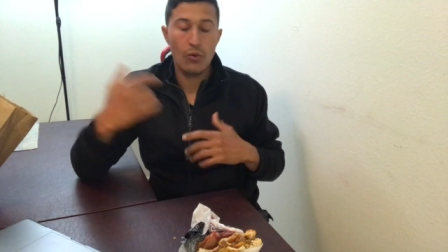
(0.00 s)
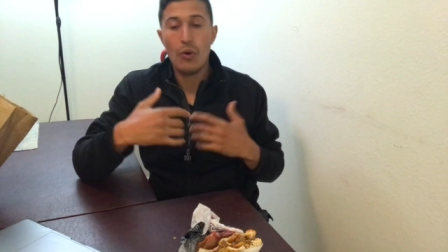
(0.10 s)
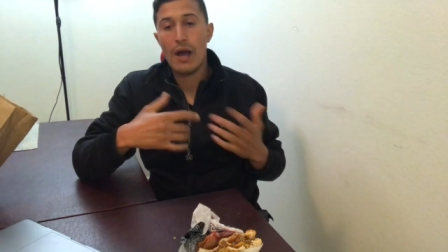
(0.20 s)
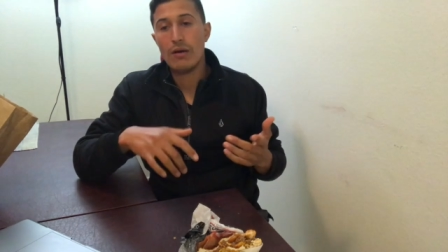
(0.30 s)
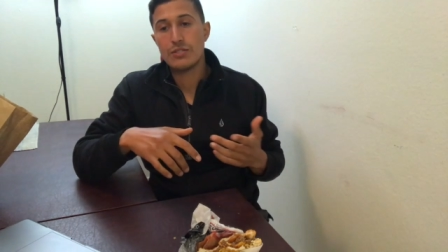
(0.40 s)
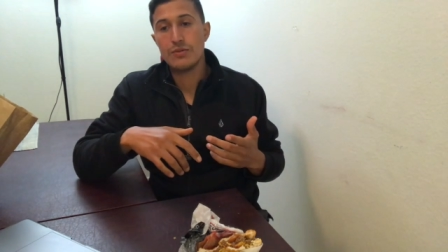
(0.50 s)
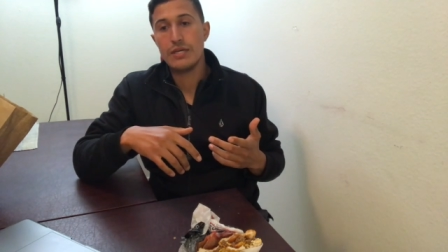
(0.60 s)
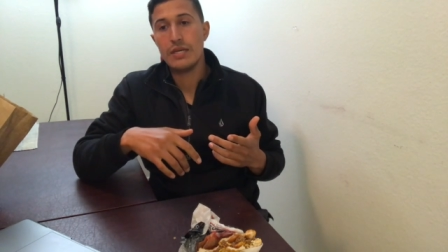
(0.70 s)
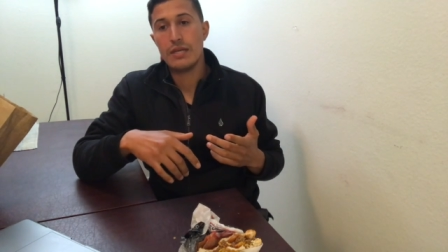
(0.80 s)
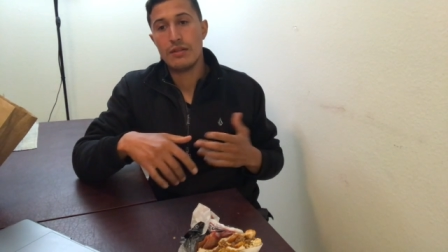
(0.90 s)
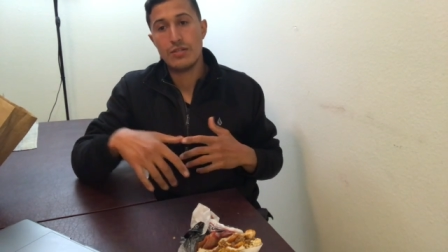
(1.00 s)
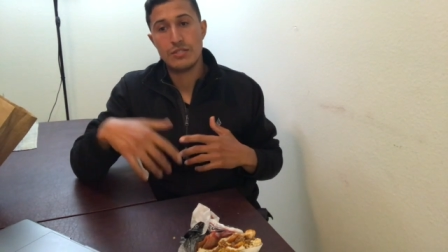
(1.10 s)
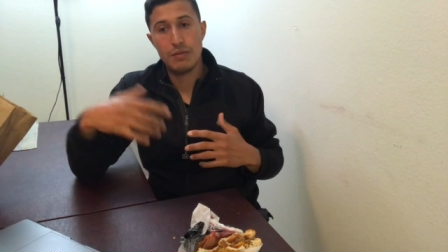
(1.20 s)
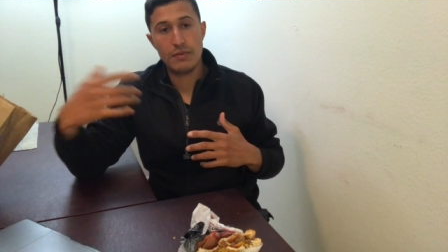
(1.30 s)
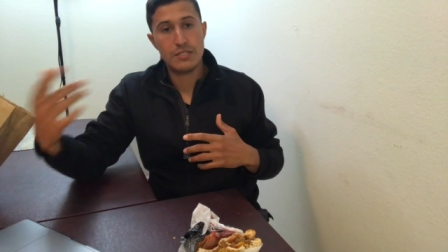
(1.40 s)
go out to eat and
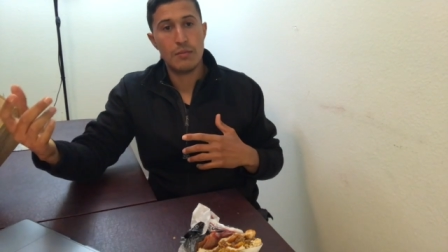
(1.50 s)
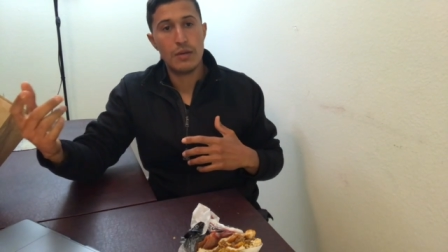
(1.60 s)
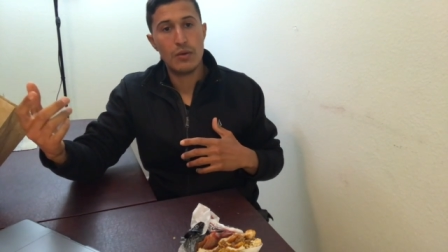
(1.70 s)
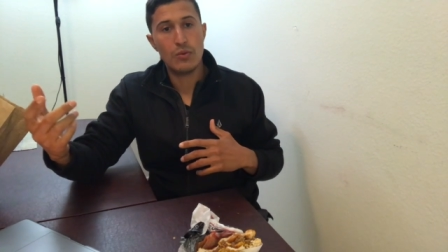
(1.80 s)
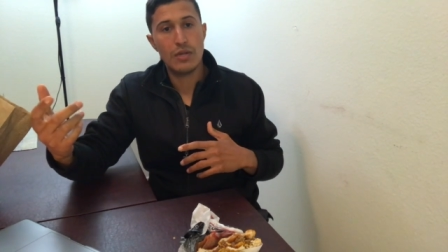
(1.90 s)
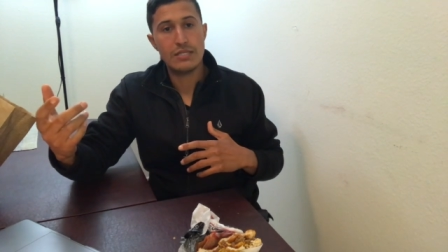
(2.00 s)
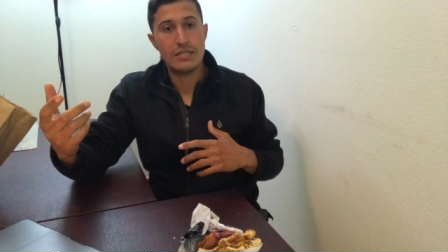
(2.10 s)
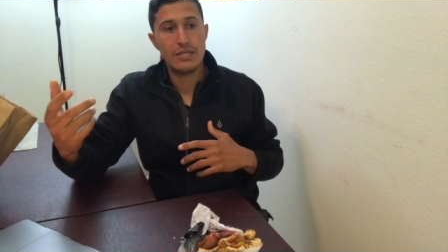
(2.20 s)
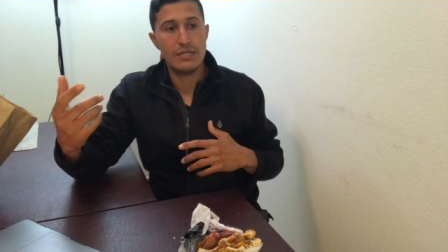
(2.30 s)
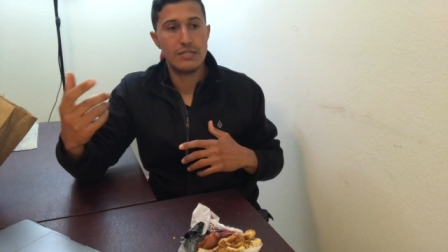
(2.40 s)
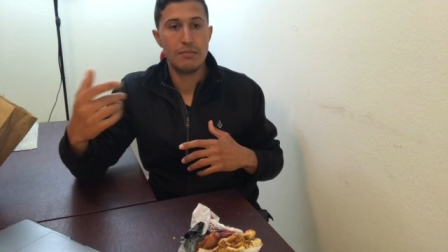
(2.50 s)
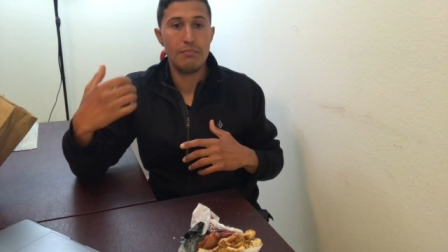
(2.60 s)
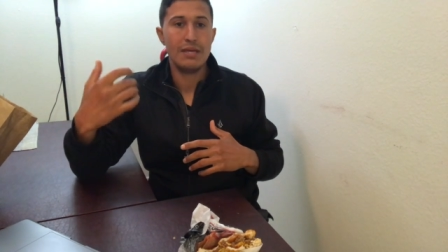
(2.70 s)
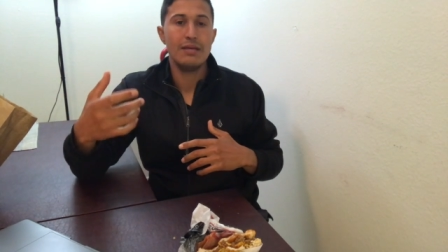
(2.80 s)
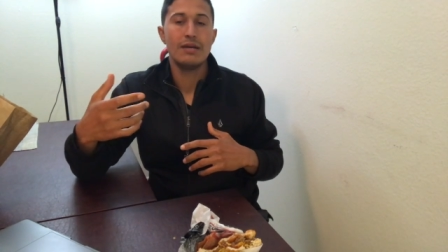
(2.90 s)
there's maybe somebody who doesn't eat
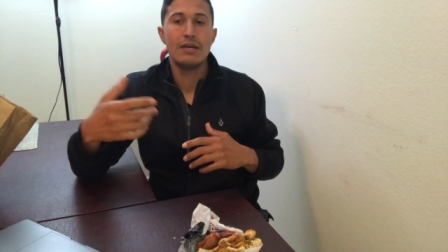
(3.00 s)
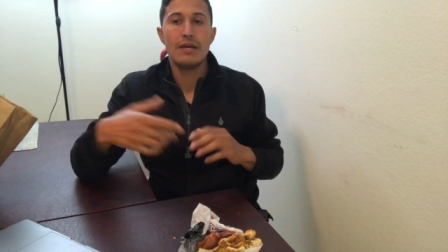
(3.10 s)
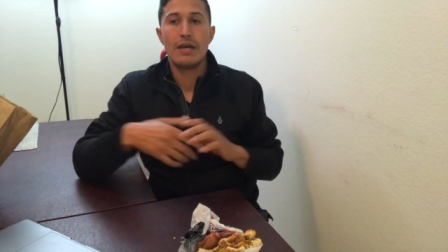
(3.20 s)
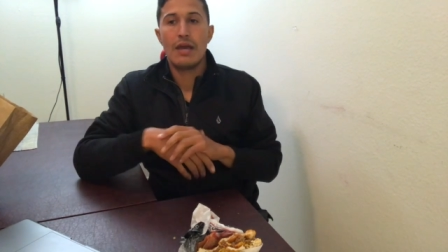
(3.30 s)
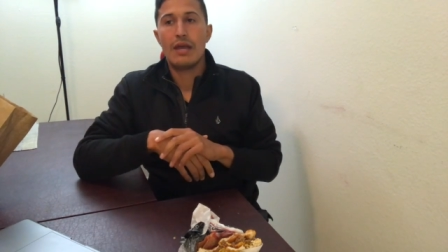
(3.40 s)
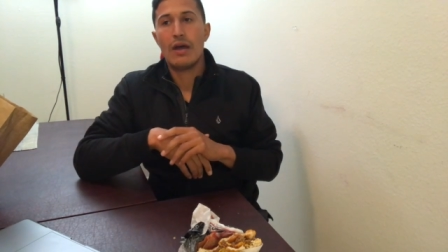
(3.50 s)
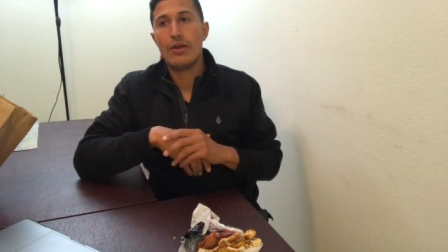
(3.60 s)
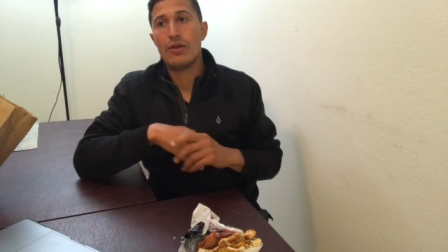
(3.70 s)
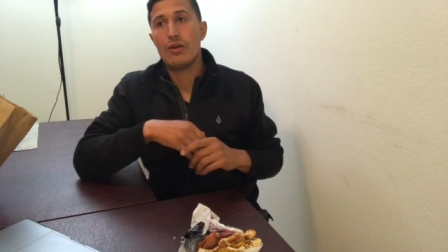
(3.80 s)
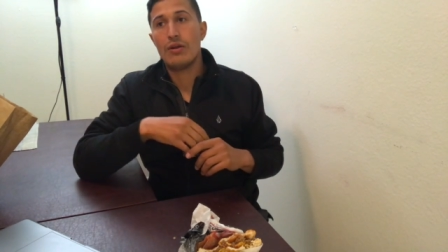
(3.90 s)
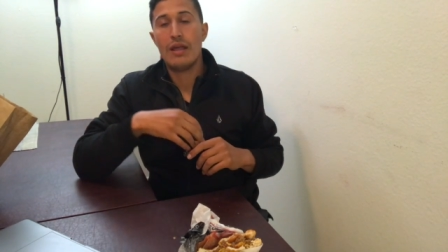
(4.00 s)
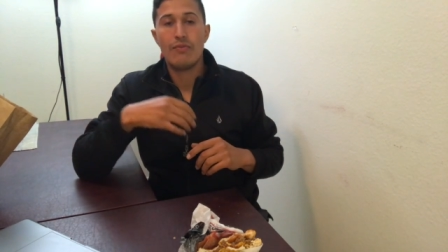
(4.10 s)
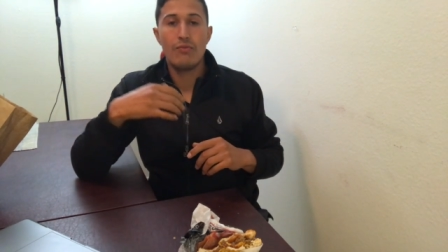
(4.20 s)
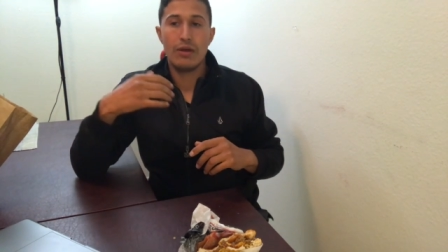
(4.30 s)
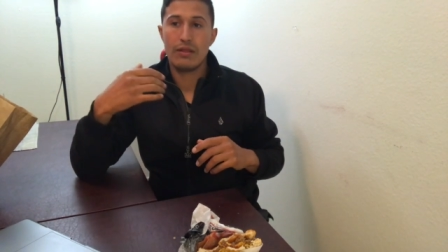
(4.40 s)
meat and now you're
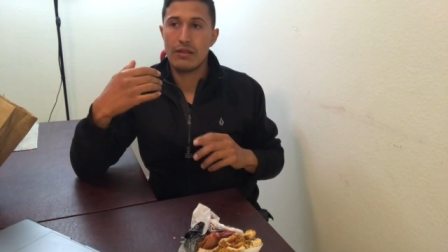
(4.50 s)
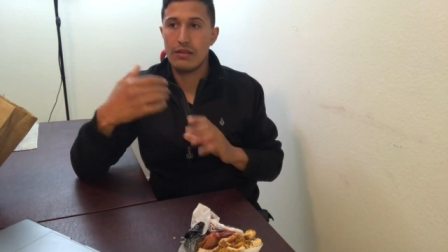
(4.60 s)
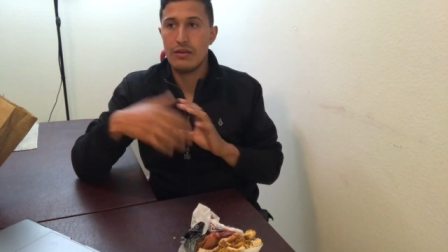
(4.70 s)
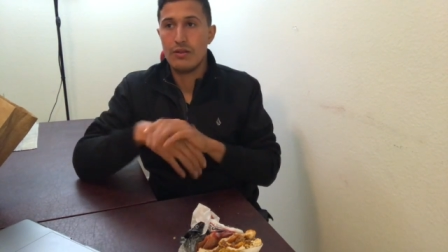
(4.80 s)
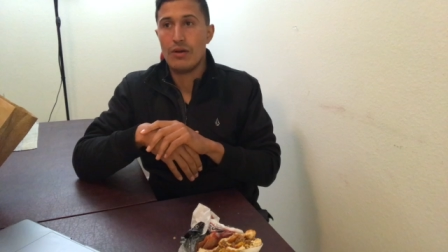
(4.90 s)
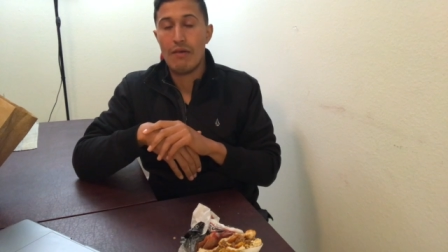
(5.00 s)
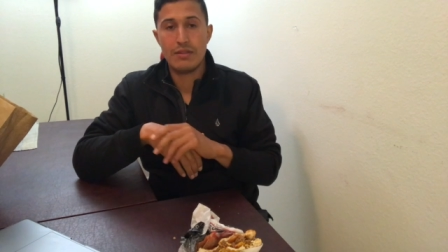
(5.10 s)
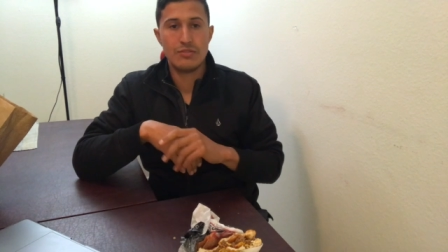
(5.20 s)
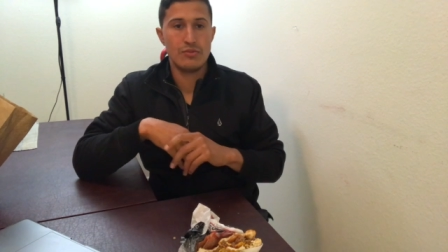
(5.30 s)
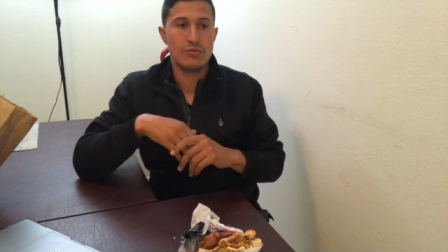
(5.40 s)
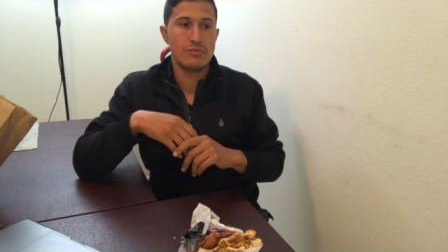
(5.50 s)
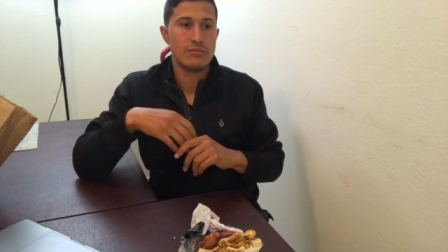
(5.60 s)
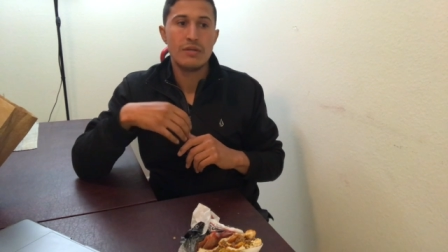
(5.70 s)
left with, you know, having to